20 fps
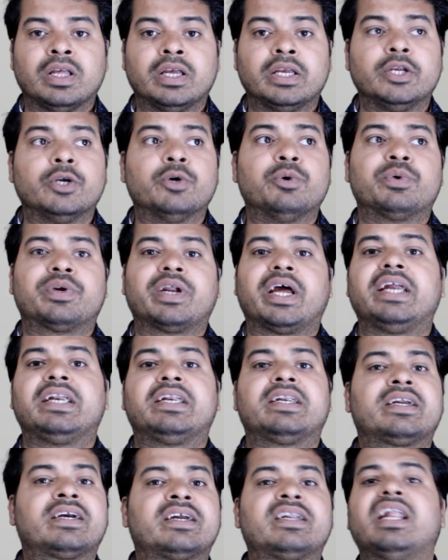you
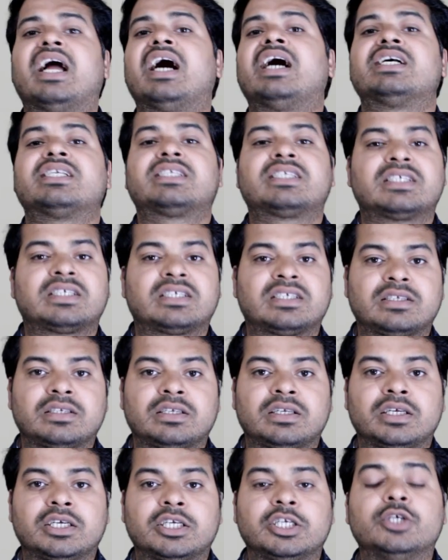write class
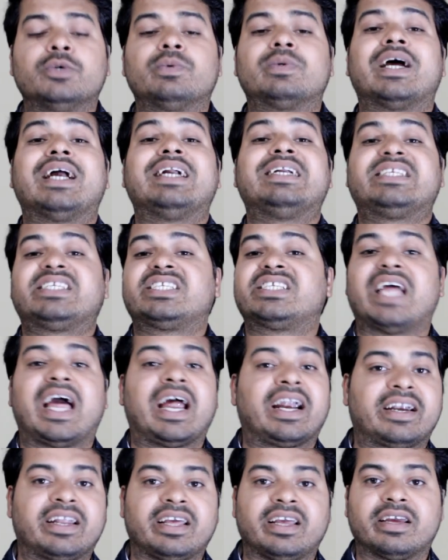you write
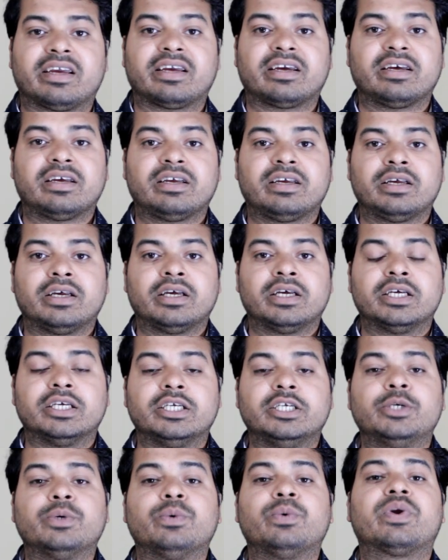static
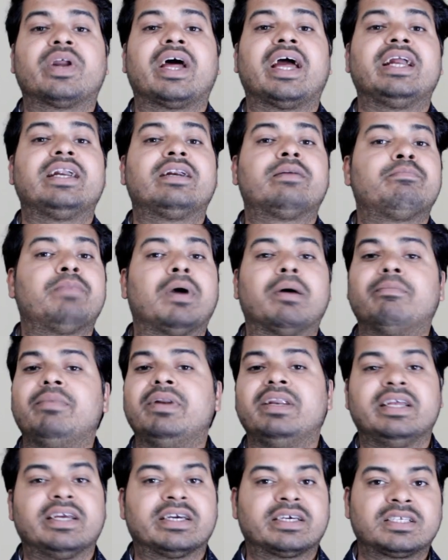you write
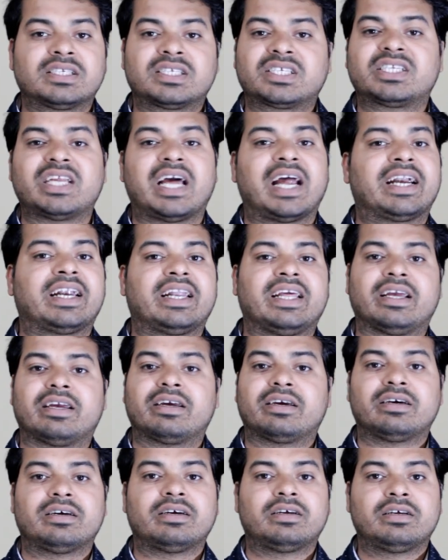public static
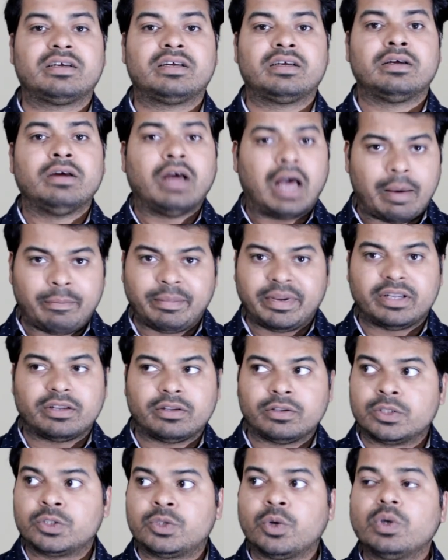I
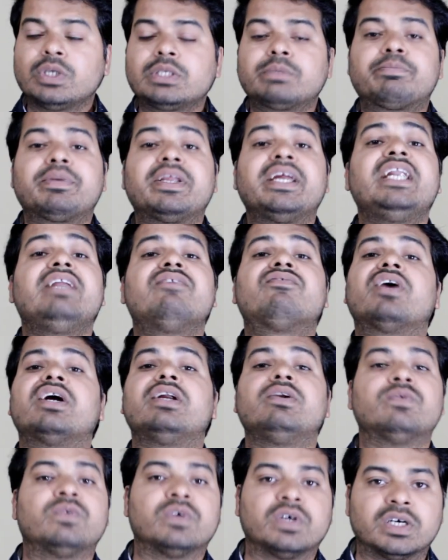mean, those
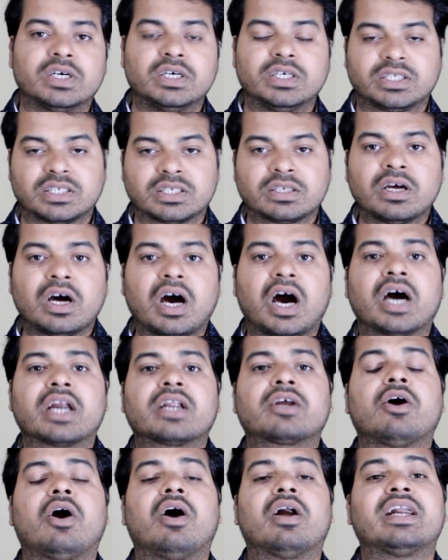predefined words
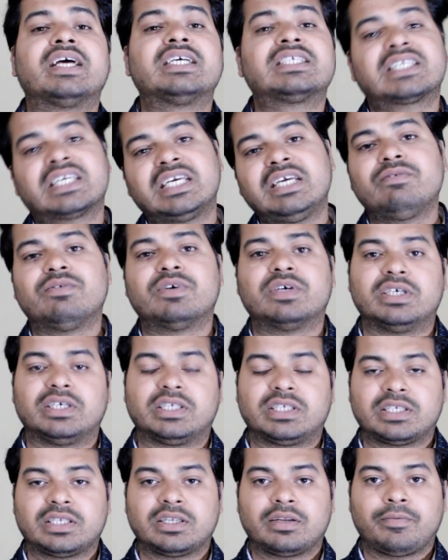are called as
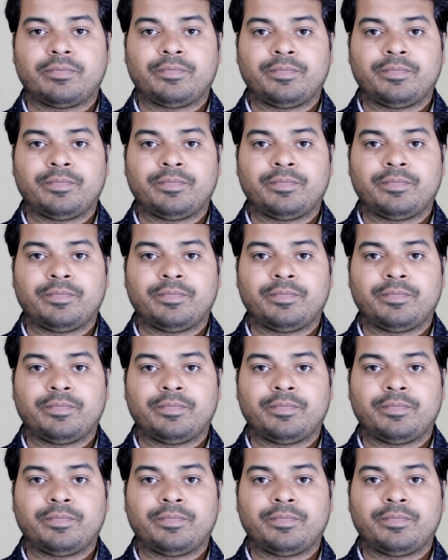keywords.